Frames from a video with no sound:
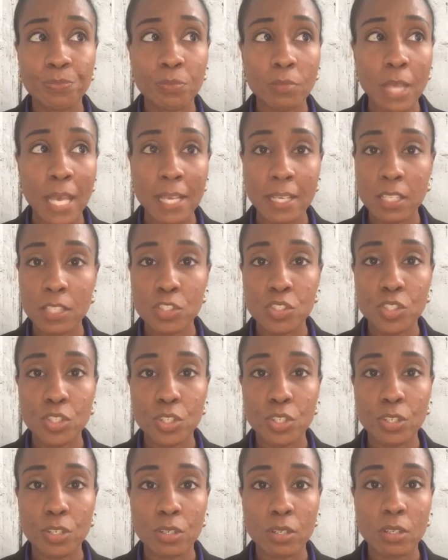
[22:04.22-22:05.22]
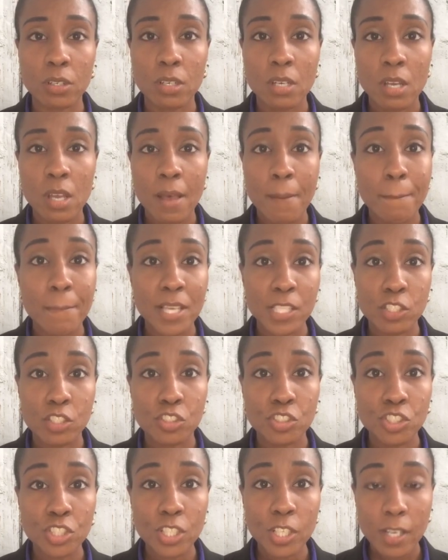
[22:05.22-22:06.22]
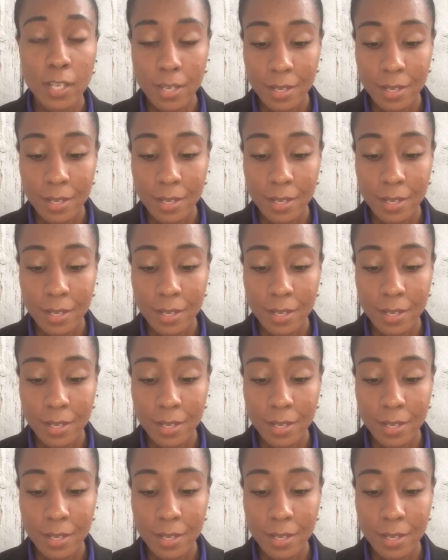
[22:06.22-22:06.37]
I guess, your messenger,